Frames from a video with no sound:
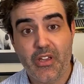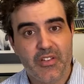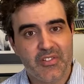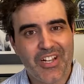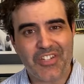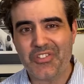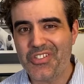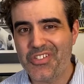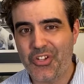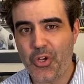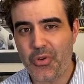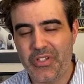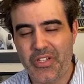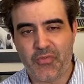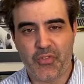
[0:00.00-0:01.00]
is actually to go
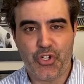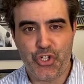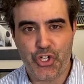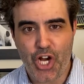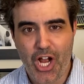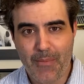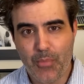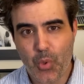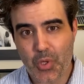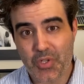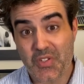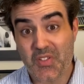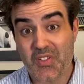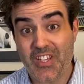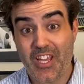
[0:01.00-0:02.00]
to different job
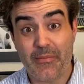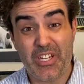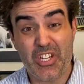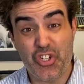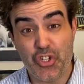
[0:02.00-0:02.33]
boards and see how many